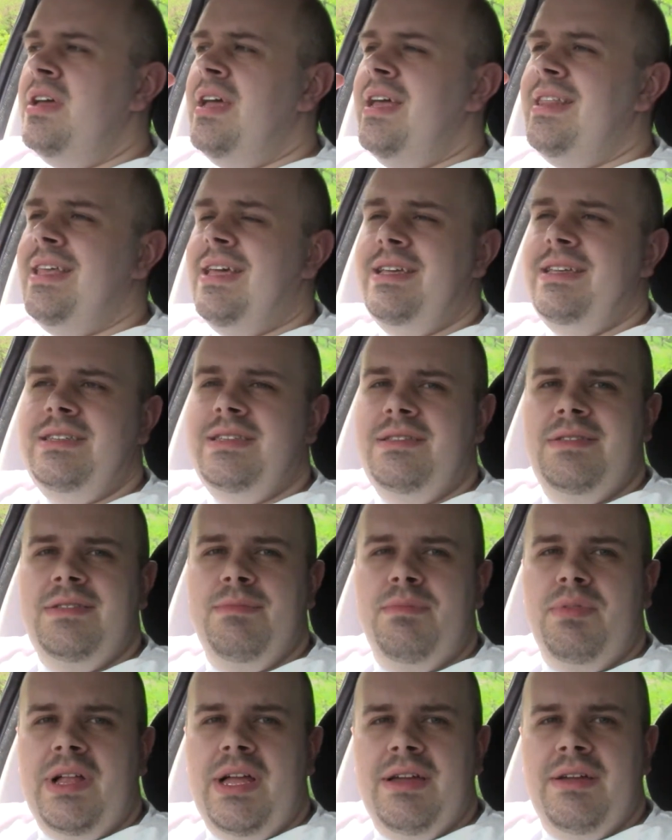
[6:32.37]
In the case of
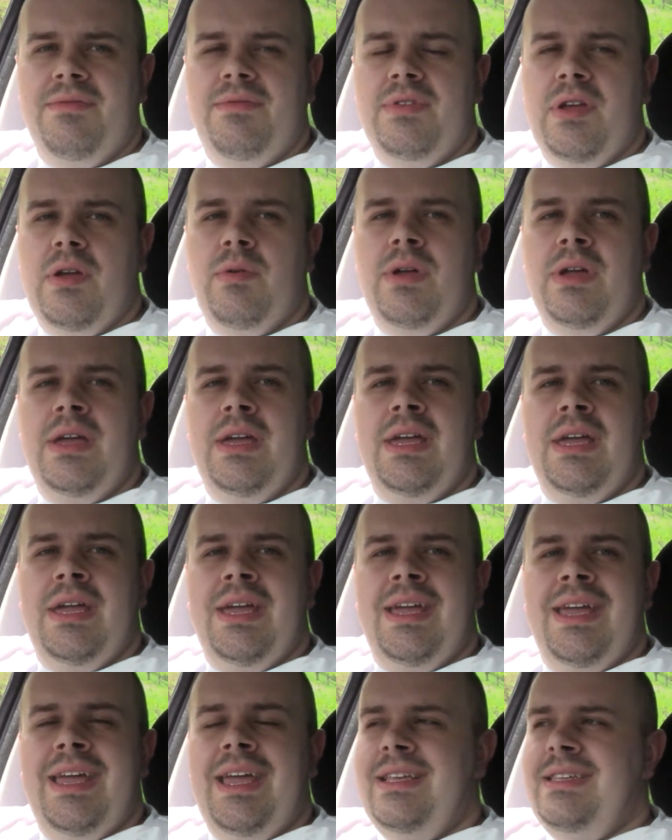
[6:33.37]
the Blackvue,
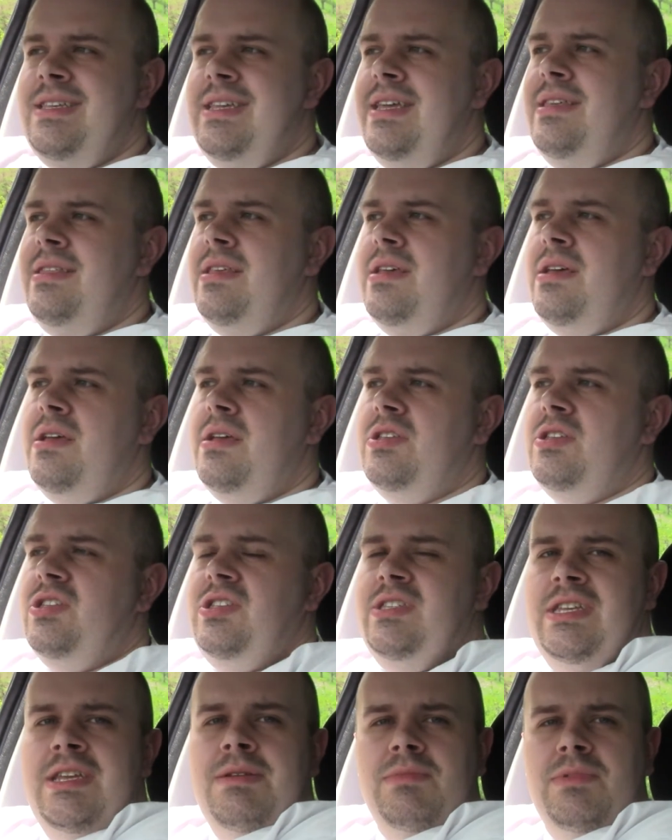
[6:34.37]
it either
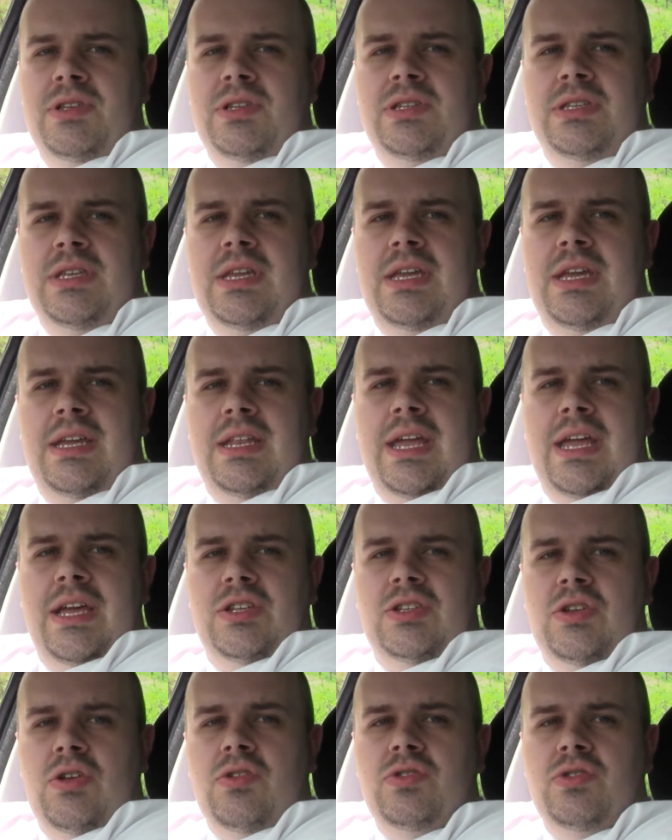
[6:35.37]
seamlessly
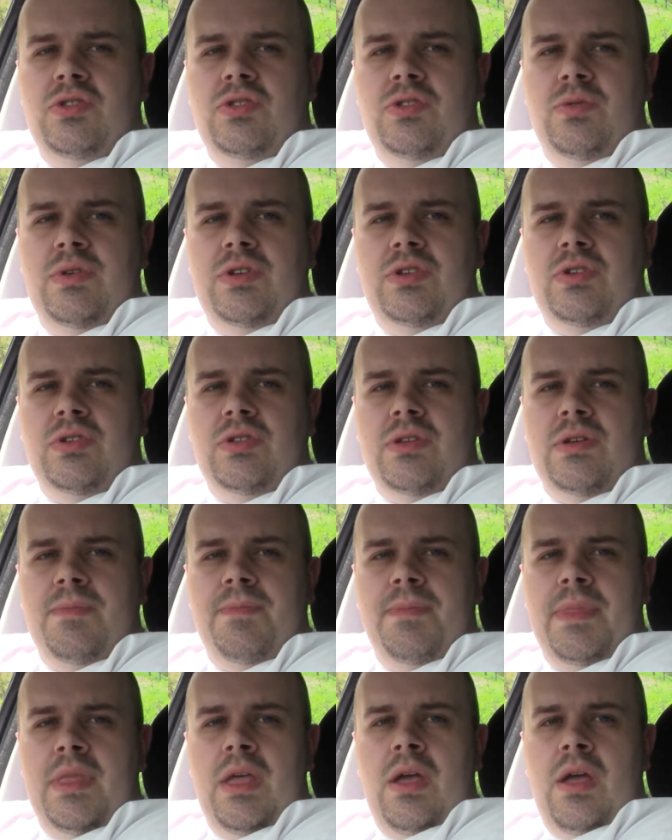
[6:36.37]
connects onto each other,
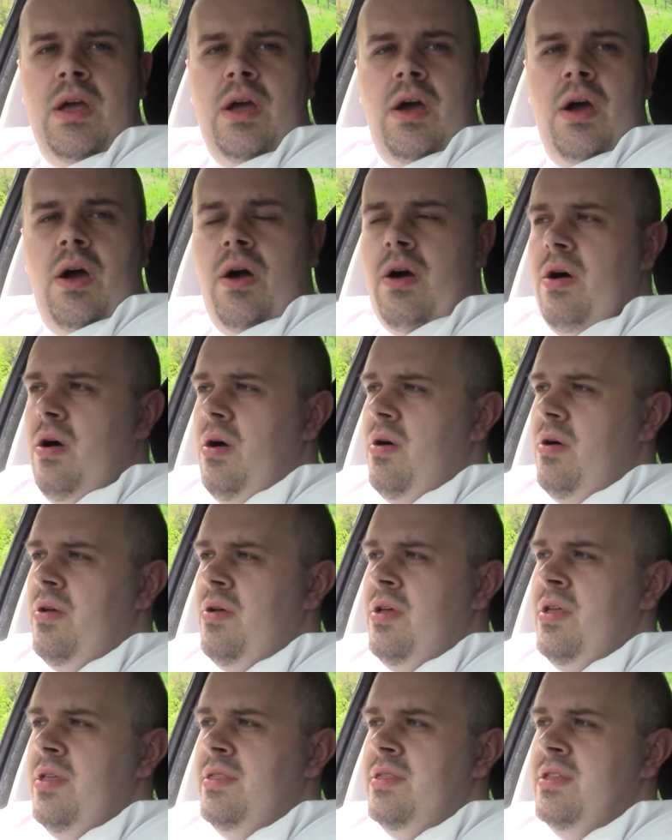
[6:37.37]
or
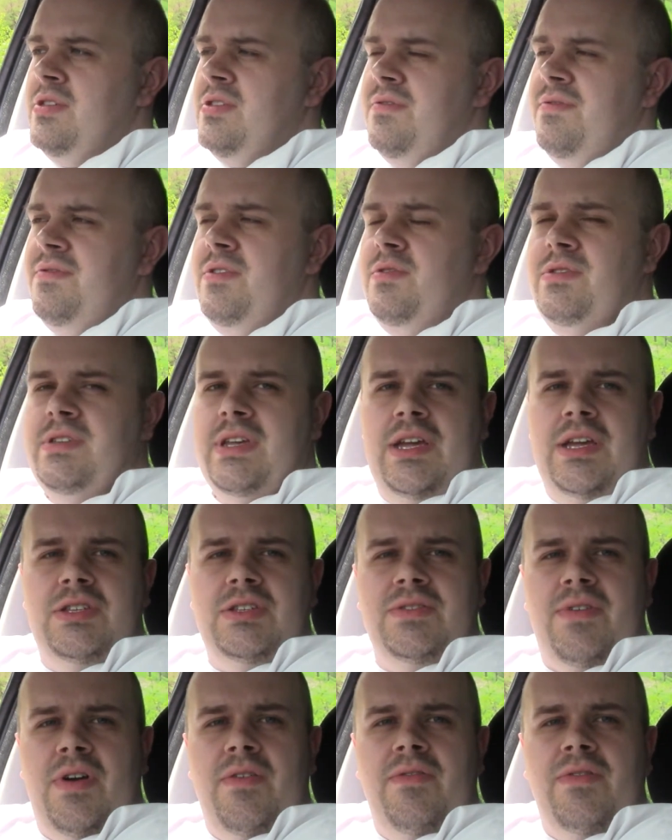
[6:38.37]
there's a few
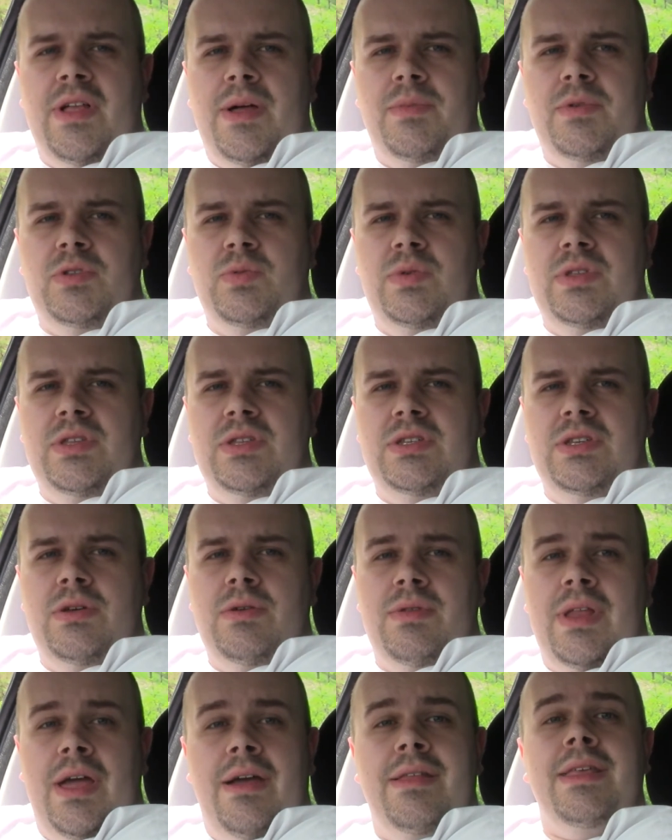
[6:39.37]
seconds of overlap between the
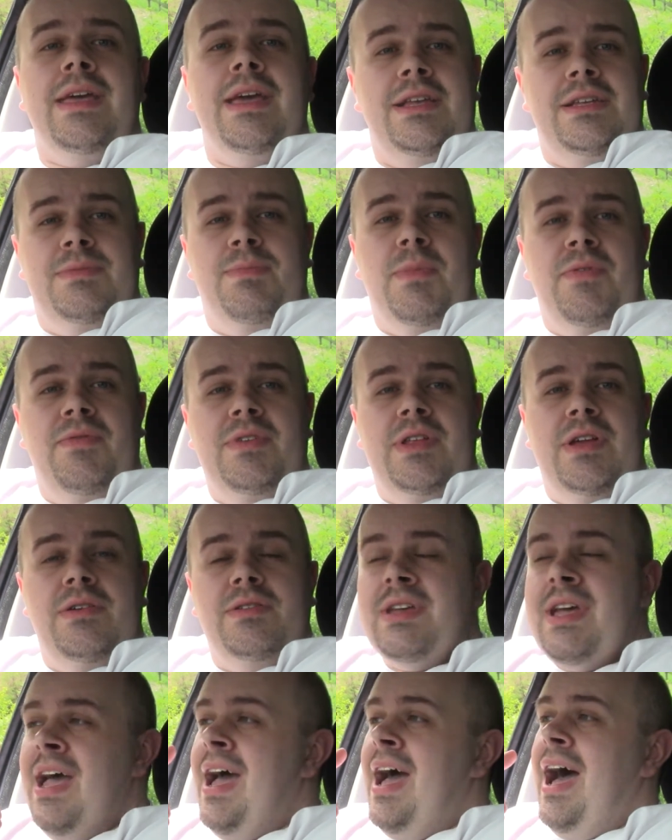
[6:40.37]
two. Now, in the case of my
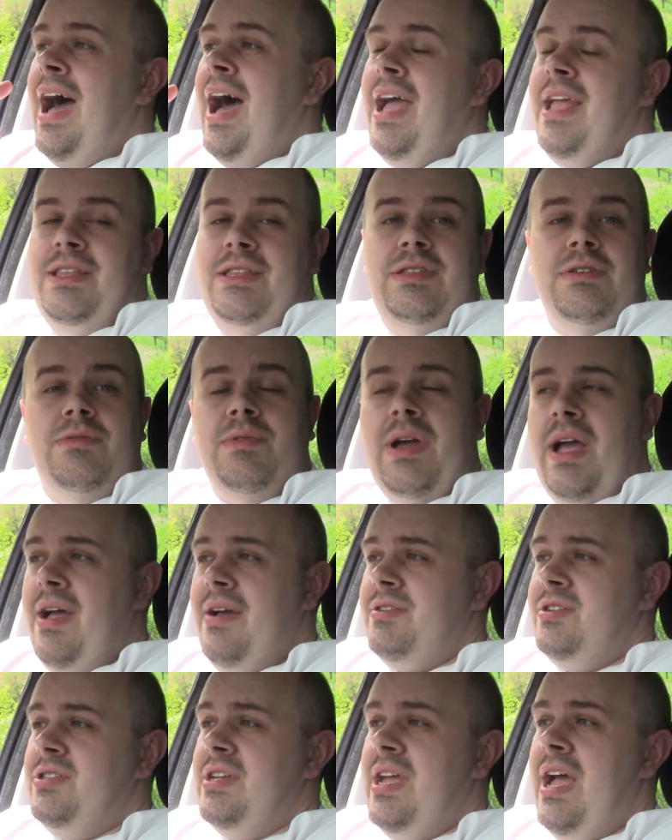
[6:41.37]
videos, I do
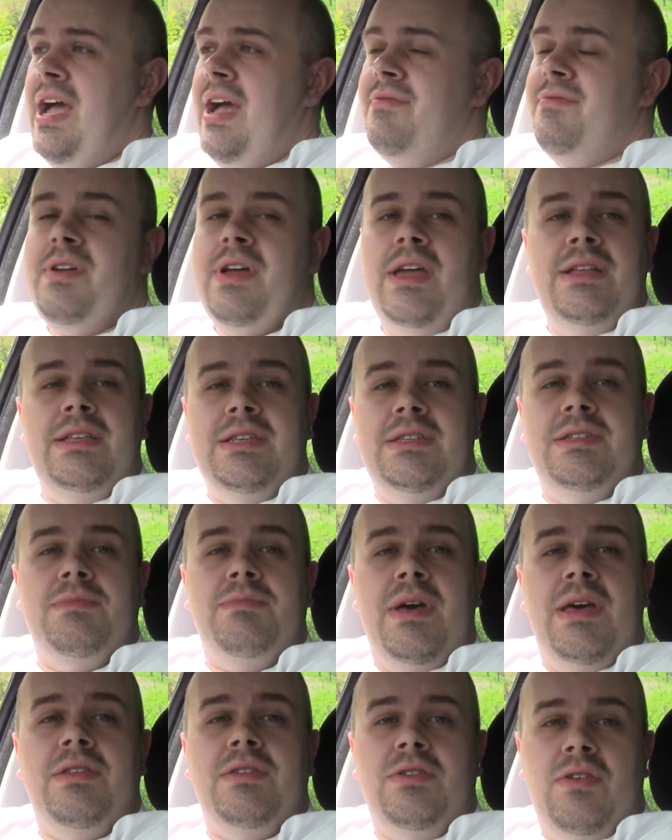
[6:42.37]
actually have a
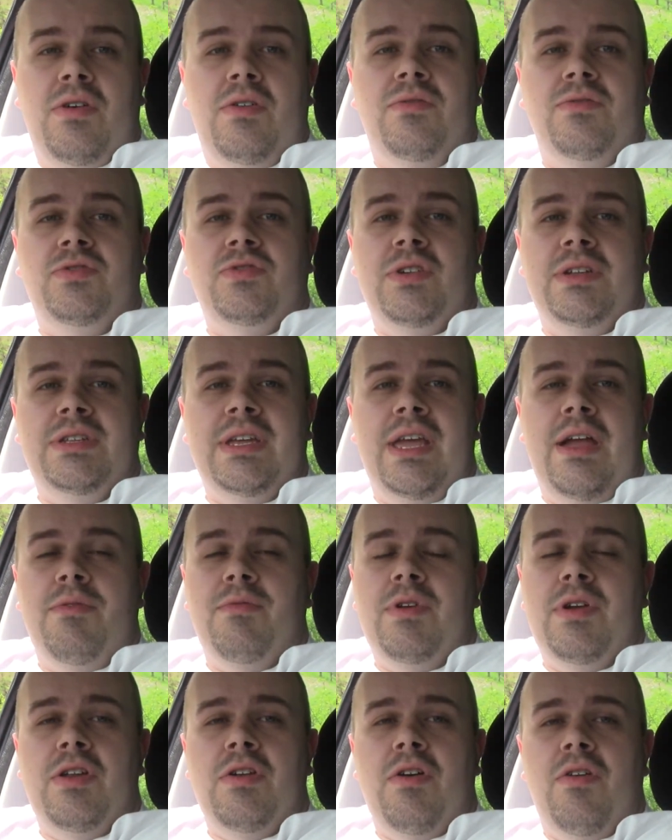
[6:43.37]
decent method of trying to get
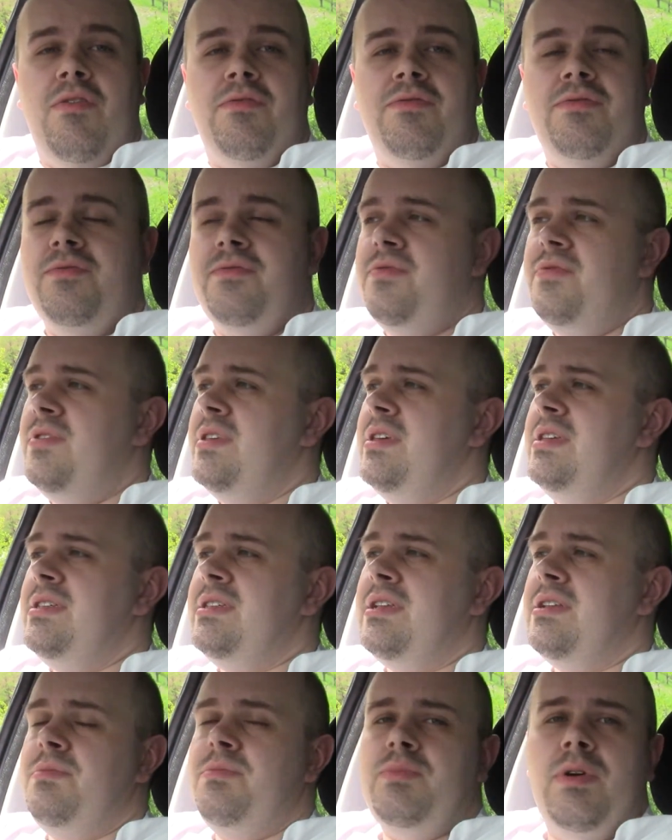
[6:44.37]
rid of
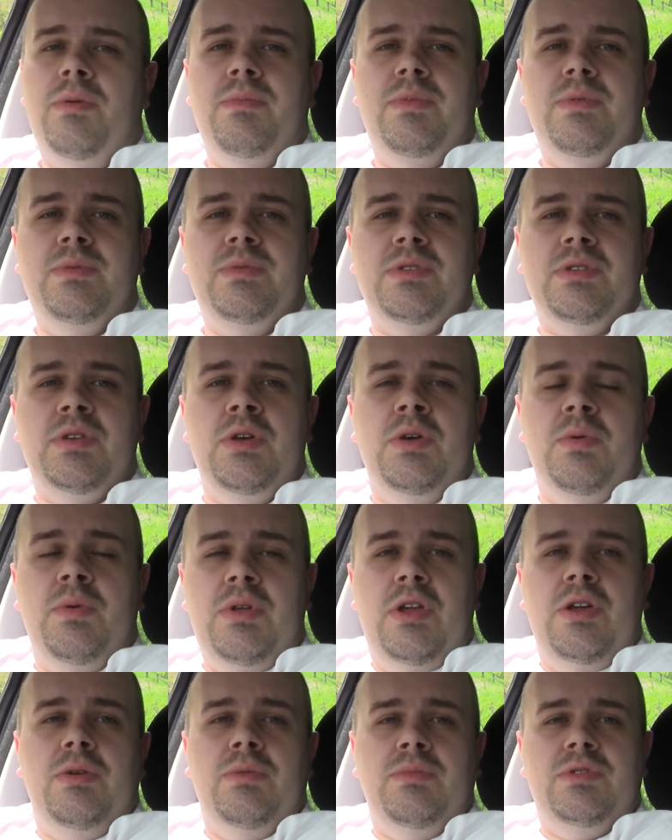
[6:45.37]
these little problems
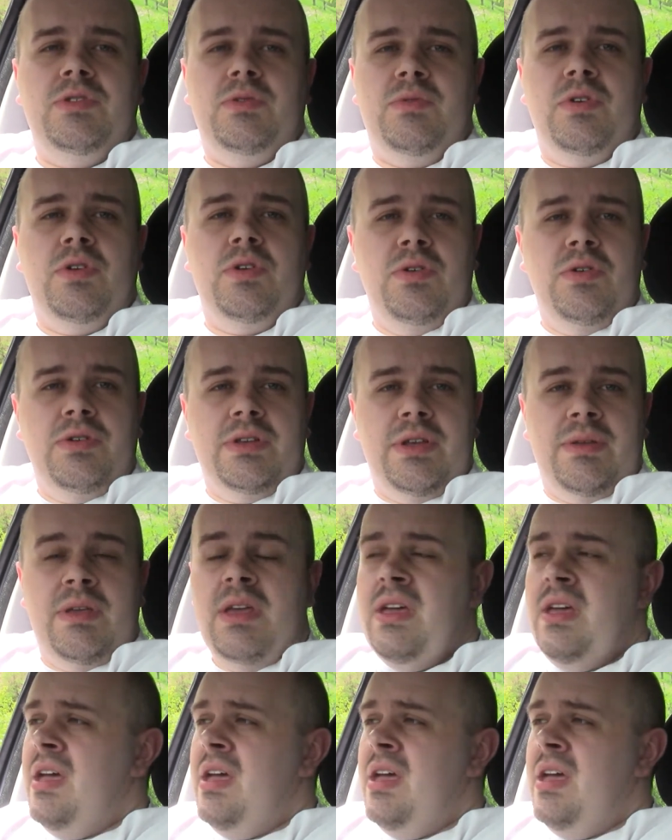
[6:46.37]
when it comes to recording.